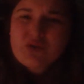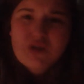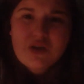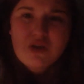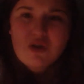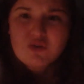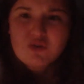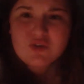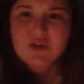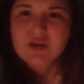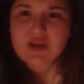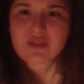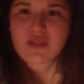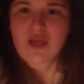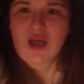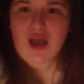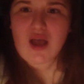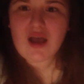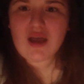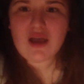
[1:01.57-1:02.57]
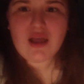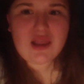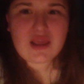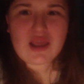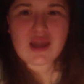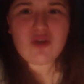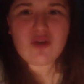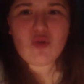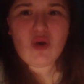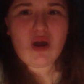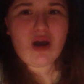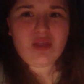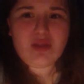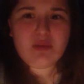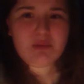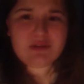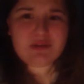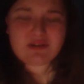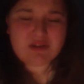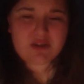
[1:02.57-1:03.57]
the logic in that? Like, I'd rather
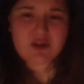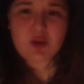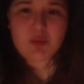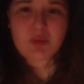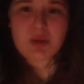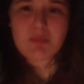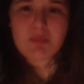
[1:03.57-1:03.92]
be sitting on my